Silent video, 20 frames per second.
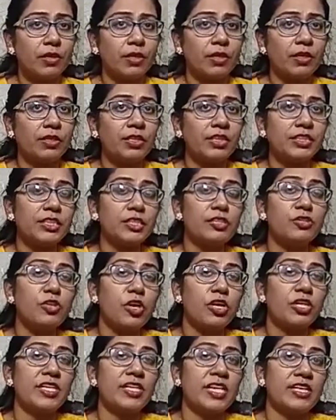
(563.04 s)
it is
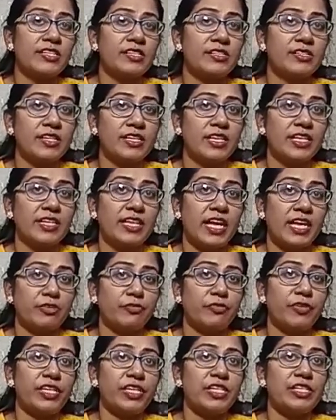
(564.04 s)
not necessary that
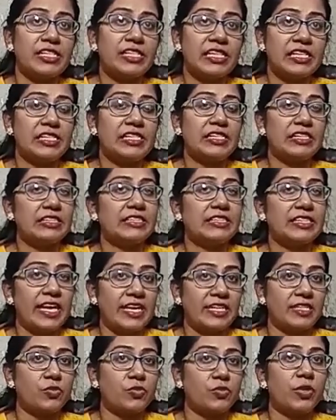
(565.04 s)
we see the
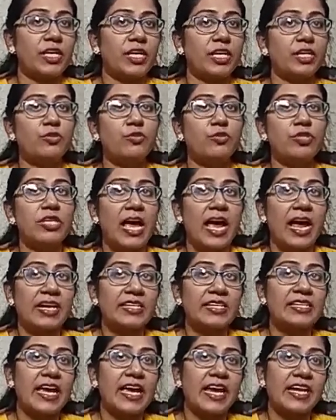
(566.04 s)
tense. We can use
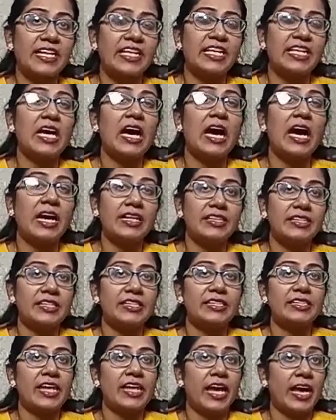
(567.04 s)
as any
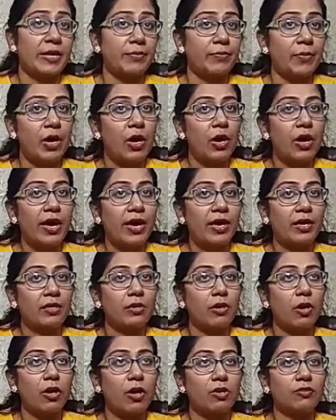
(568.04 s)
other type
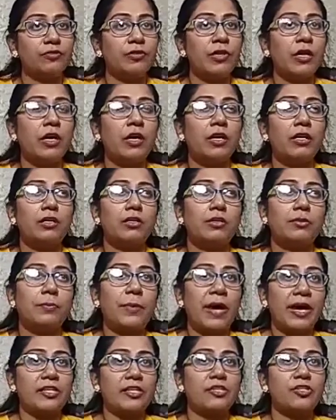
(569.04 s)
of
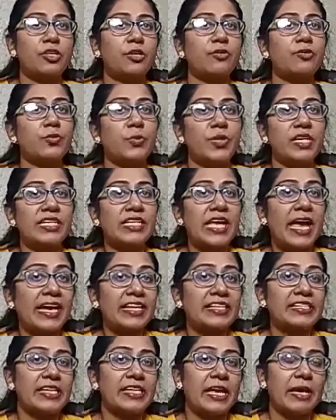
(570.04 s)
parts of speech
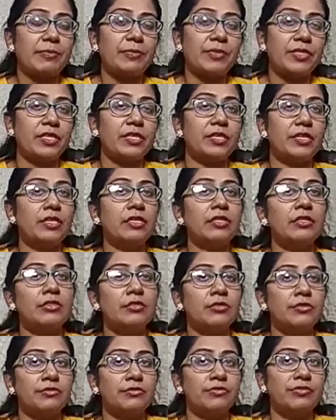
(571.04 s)
except the
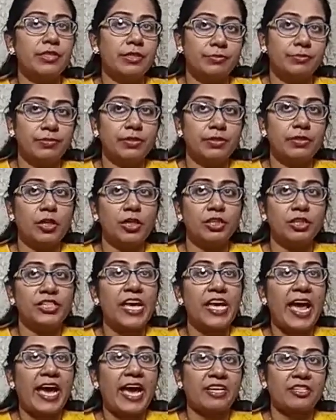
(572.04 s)
verb or the
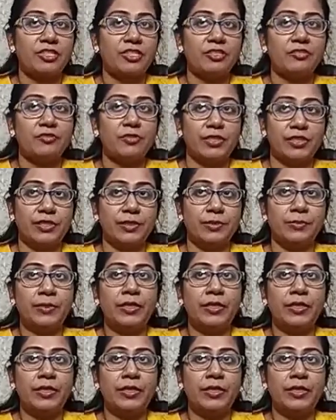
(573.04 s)
action word.